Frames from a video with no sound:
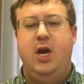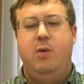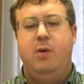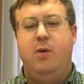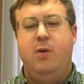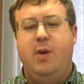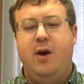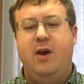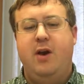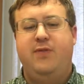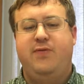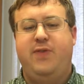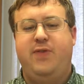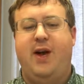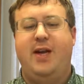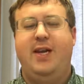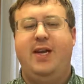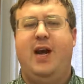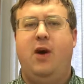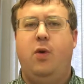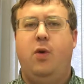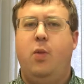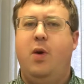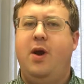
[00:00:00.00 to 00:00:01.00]
We want to
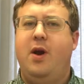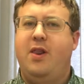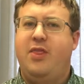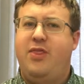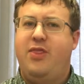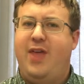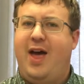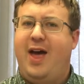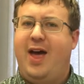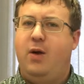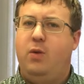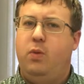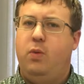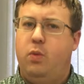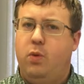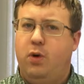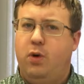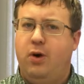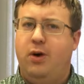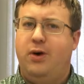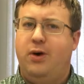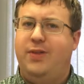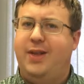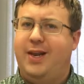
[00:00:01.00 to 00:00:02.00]
find out what that
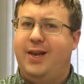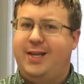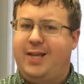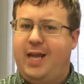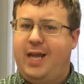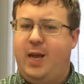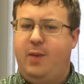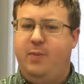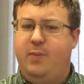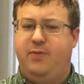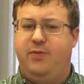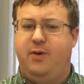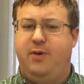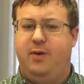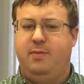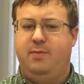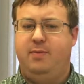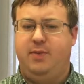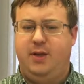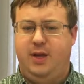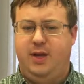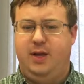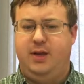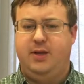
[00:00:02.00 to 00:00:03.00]
word that it came
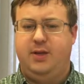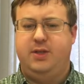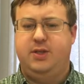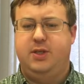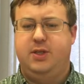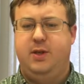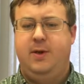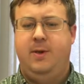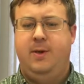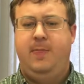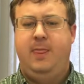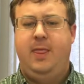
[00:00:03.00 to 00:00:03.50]
from is.